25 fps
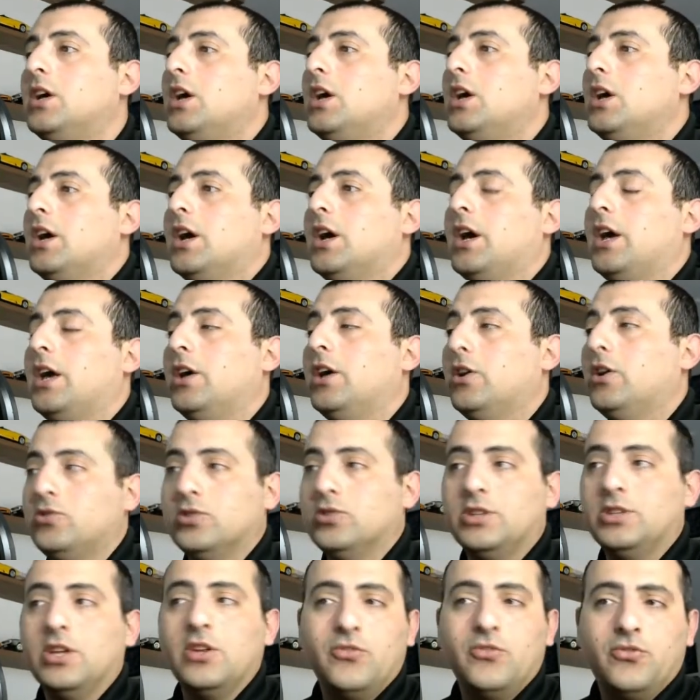He
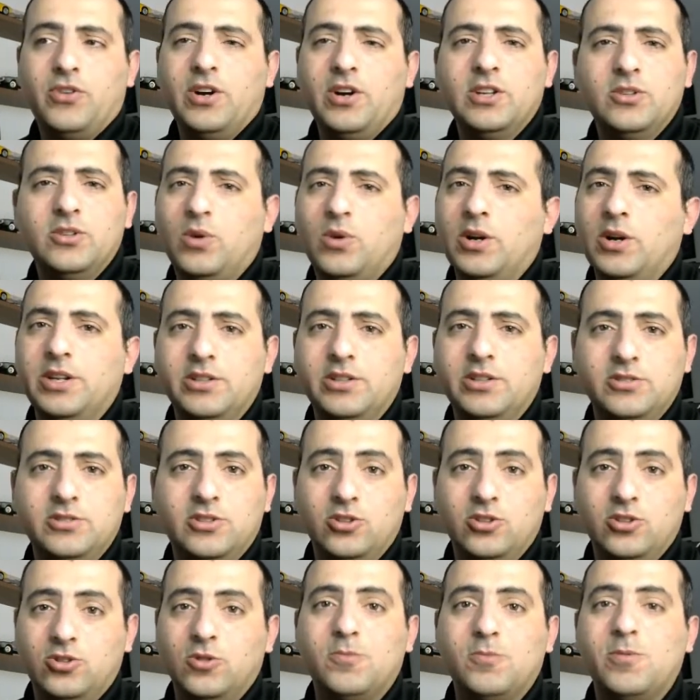couldn't find one in the 2
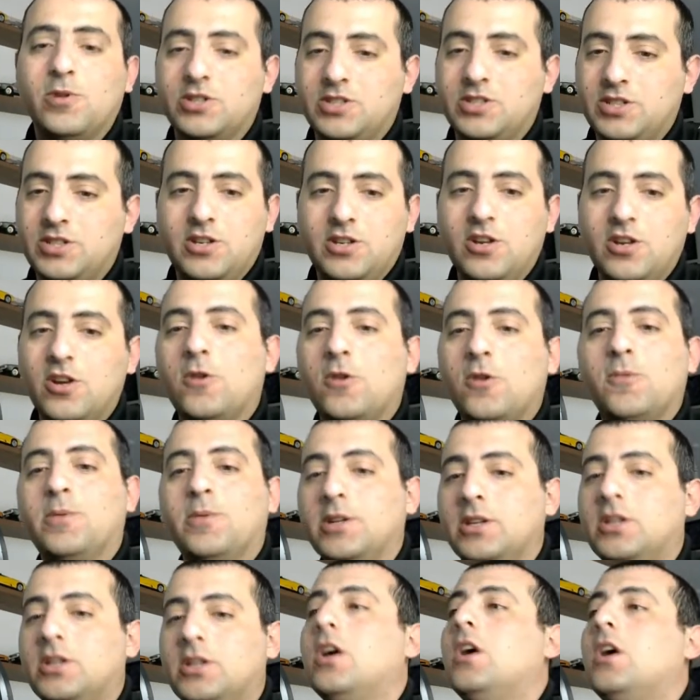boxes he opened,
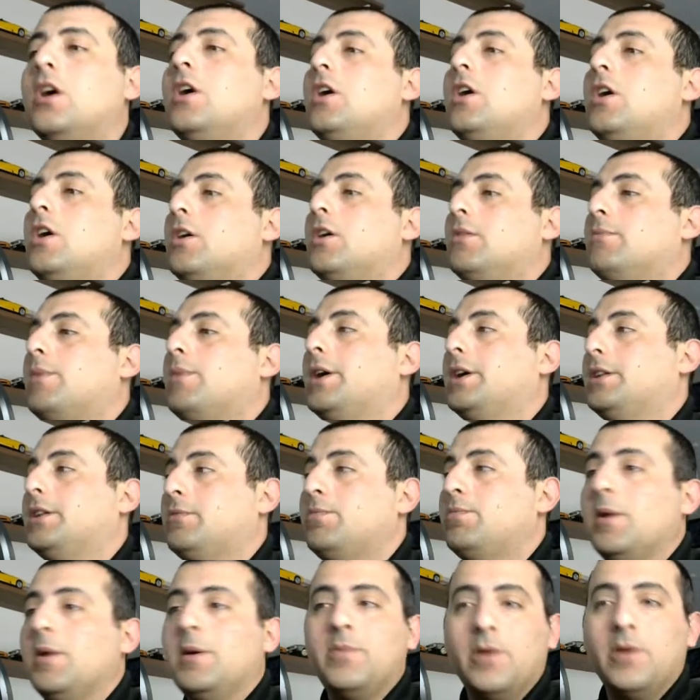but
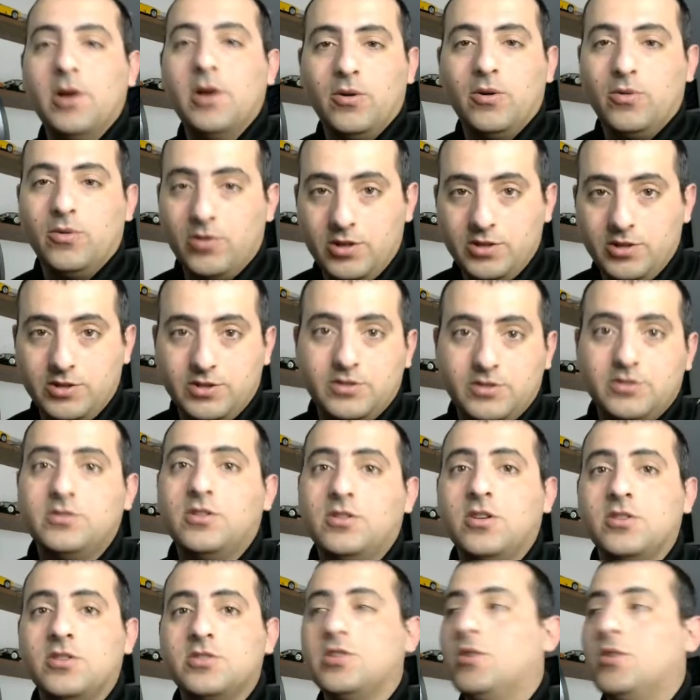maybe he was
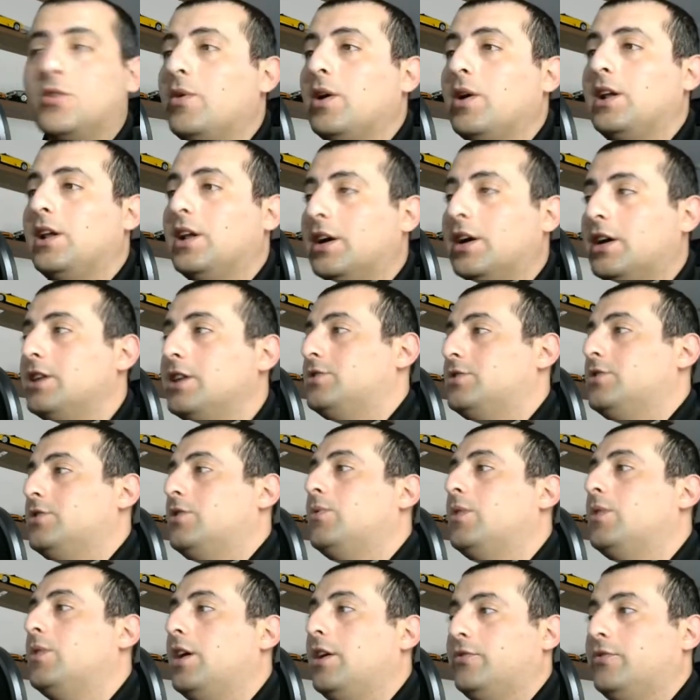also unlucky, so we
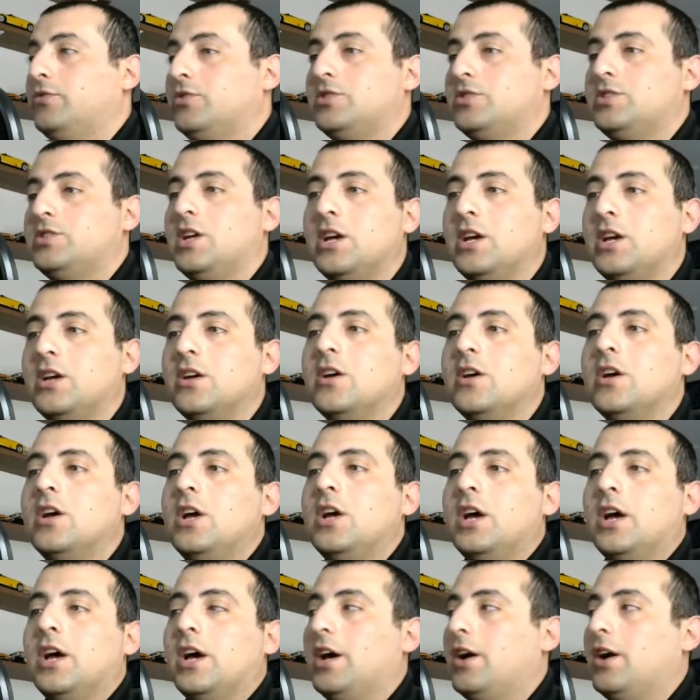have to see
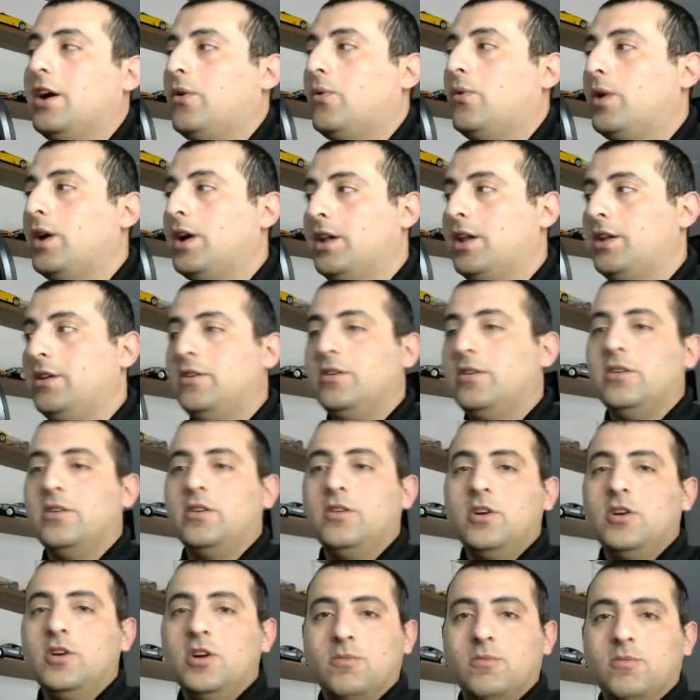when
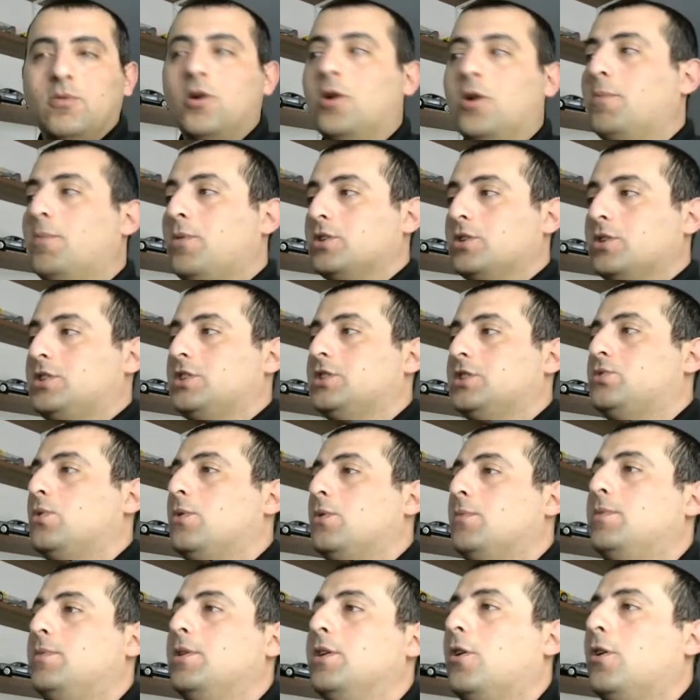more boxes will be
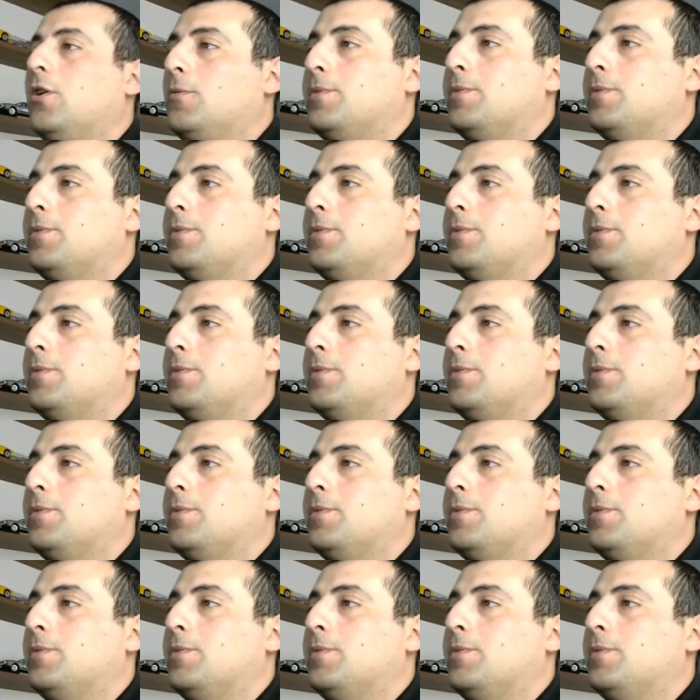opened.